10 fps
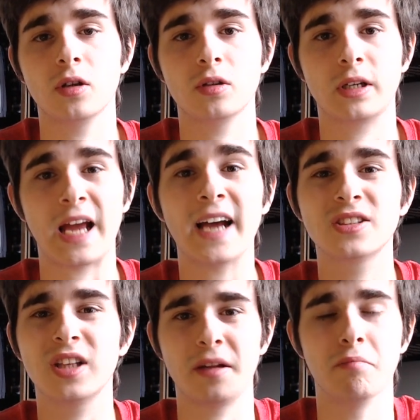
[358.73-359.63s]

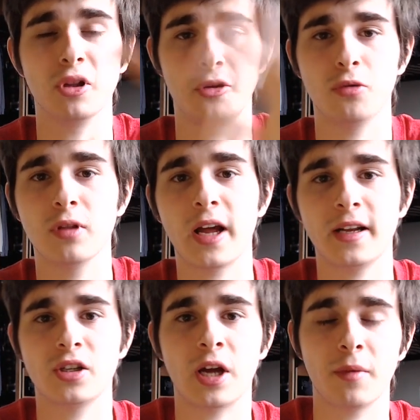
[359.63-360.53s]
ghastly blue light
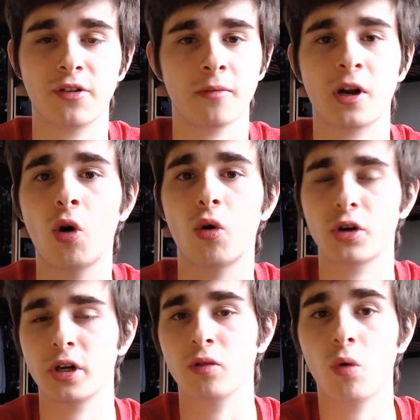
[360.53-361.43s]
coming from a corner
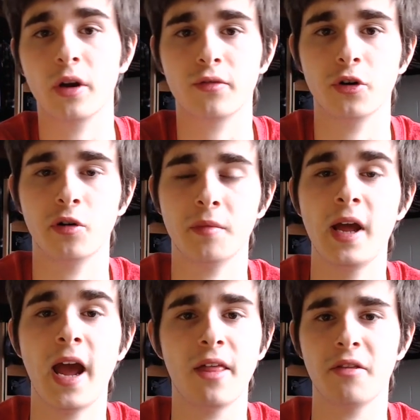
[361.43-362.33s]
in one room,
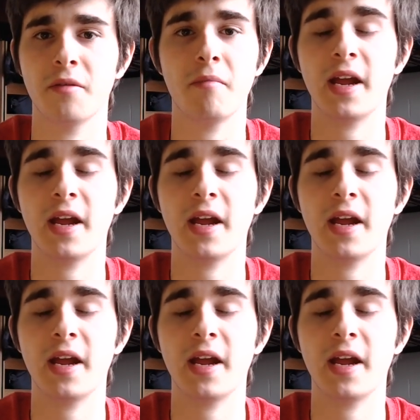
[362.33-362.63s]
and then the main